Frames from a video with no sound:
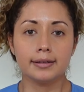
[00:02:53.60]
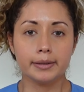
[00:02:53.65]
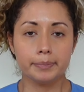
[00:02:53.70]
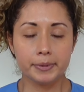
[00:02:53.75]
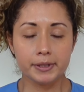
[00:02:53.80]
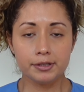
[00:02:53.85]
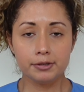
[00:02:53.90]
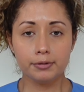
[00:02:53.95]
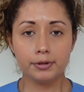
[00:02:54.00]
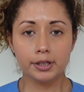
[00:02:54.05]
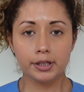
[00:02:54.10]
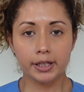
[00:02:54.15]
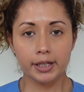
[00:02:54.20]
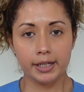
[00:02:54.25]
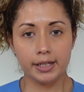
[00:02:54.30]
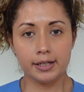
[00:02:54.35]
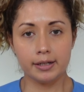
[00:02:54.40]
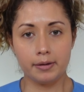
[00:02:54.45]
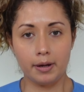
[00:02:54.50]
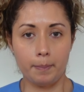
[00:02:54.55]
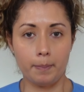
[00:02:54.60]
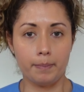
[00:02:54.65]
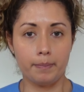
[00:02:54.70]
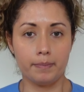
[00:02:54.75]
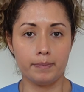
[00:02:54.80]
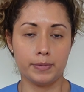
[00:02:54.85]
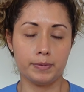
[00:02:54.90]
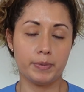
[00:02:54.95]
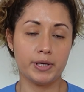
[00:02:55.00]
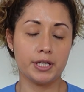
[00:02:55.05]
Lipitor can
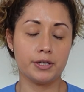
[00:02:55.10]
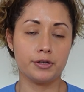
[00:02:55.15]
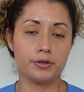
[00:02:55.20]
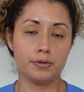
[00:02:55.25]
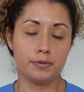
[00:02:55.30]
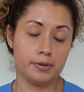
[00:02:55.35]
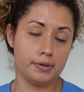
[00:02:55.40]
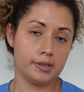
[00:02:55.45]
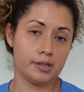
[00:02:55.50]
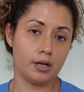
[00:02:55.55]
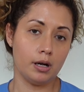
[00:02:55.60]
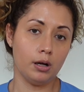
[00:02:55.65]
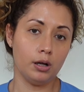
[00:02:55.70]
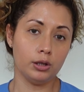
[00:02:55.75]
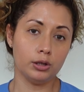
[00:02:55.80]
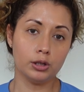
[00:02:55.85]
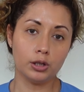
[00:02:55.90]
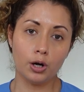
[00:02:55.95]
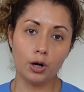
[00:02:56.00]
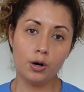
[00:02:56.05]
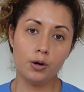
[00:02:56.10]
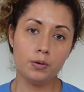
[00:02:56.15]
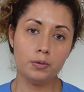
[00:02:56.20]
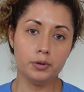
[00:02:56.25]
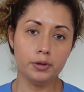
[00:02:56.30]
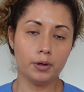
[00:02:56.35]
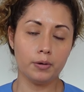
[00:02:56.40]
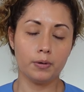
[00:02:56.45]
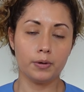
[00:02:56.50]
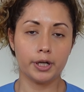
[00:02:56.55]
be used
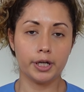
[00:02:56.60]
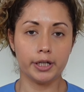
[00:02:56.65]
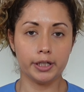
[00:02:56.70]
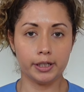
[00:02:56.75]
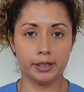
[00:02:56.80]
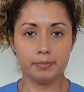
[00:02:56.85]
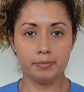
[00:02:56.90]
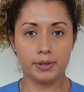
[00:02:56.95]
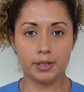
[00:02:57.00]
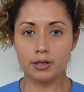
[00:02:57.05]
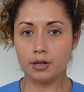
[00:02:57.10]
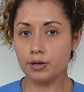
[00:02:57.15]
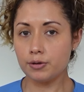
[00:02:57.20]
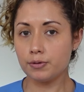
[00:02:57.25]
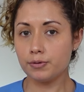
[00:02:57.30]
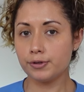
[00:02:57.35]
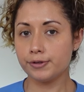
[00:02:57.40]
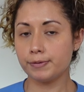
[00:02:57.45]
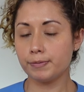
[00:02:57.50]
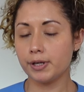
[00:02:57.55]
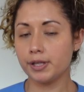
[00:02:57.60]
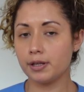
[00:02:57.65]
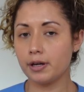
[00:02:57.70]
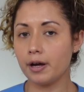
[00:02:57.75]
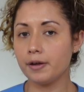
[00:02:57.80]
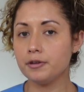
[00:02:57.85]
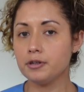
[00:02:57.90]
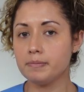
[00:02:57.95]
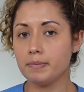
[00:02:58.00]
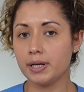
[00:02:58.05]
alone, or it can be used with
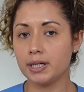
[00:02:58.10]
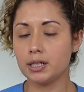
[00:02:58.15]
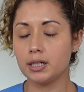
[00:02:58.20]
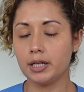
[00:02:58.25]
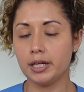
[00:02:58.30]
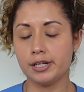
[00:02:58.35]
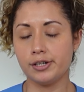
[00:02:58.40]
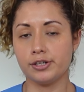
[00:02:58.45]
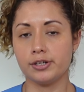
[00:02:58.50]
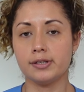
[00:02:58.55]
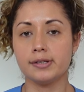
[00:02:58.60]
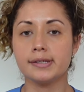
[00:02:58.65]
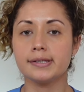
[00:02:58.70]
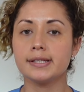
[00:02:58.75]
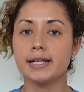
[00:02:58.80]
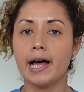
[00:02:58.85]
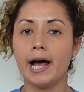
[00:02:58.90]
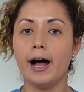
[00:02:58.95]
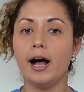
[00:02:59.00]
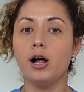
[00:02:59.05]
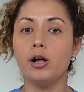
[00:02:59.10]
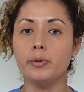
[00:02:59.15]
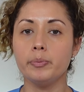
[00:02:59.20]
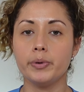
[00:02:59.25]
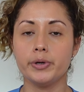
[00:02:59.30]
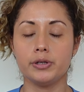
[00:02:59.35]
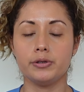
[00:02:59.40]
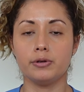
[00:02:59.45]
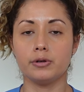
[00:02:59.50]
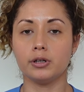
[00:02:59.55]
other medications to
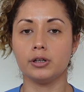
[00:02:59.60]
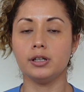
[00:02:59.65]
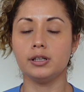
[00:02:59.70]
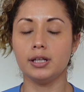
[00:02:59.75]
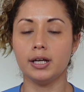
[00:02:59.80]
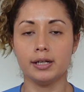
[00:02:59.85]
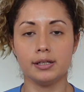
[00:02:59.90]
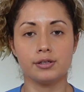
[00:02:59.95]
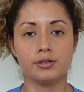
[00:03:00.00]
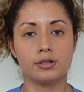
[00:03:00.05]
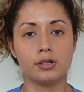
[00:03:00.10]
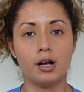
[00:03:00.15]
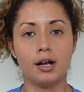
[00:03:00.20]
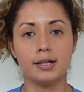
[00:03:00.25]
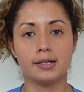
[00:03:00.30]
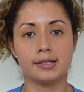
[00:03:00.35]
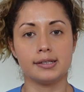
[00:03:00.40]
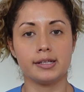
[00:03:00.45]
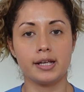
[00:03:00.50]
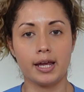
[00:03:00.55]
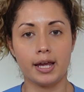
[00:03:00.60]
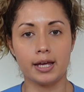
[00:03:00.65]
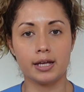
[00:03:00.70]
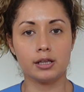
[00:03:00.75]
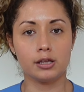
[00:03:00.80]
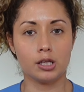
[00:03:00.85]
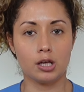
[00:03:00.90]
help your cholesterol stay